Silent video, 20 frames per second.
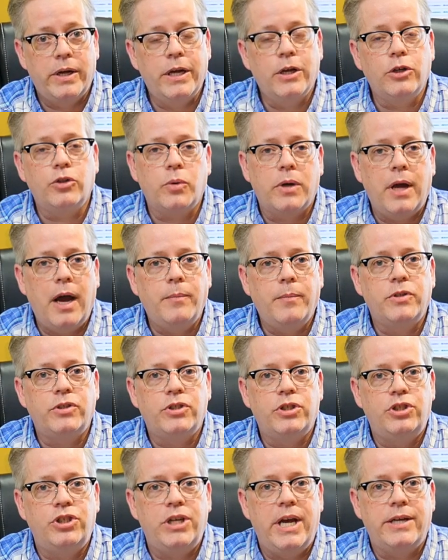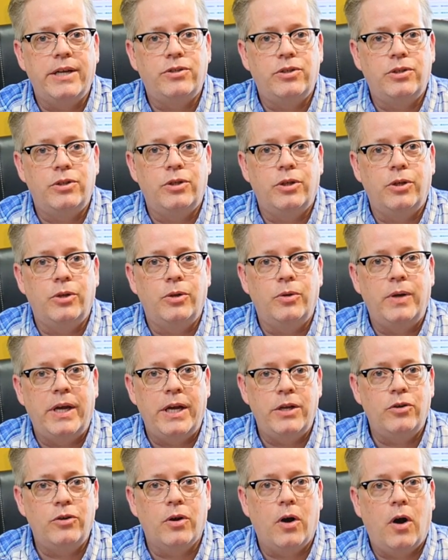here's what I would suggest to do
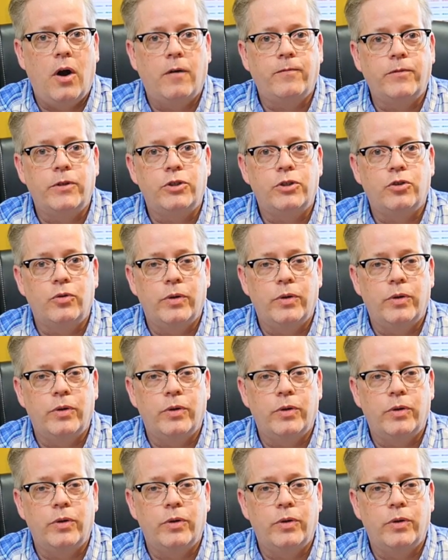in your office